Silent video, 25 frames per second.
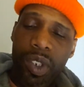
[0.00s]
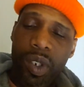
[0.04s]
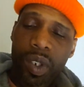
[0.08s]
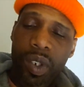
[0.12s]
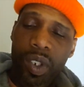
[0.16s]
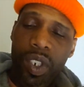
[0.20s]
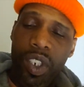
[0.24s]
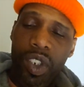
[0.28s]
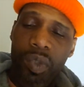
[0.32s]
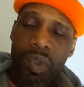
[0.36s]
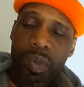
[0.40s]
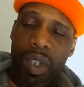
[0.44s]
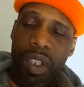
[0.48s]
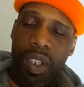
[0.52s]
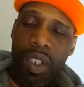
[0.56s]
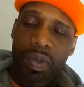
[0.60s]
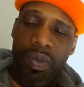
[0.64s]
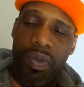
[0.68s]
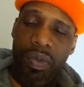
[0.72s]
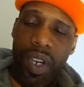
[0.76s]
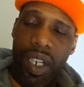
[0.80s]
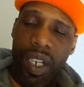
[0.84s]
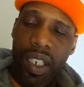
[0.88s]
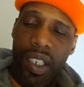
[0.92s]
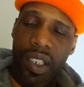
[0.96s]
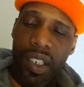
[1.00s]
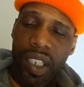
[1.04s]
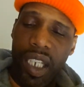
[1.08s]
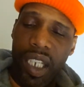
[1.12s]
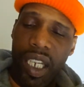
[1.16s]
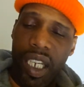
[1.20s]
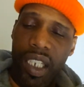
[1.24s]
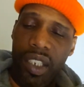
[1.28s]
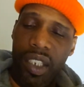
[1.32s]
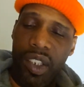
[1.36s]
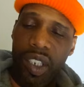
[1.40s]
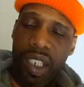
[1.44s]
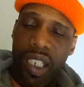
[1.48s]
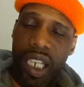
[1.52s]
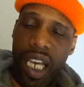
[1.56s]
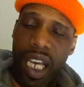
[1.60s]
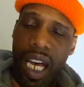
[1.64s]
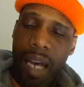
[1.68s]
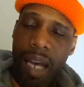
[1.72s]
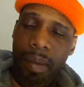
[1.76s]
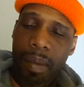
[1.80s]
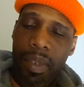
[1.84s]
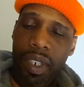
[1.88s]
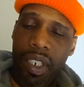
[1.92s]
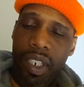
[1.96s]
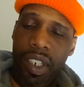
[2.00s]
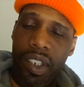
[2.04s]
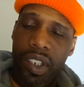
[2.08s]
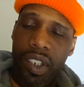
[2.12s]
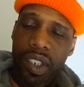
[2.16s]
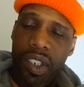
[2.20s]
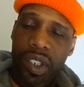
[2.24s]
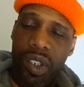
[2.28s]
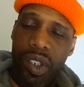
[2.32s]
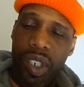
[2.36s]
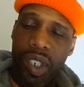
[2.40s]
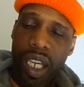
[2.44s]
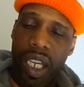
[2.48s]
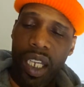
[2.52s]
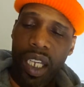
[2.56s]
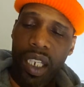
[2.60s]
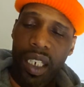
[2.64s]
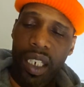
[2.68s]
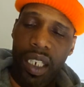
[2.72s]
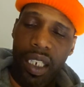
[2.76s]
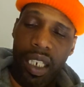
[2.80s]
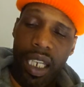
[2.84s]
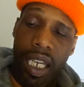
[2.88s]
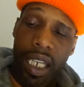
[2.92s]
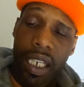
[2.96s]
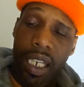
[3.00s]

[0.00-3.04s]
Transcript: turned these motherfuckers into communists and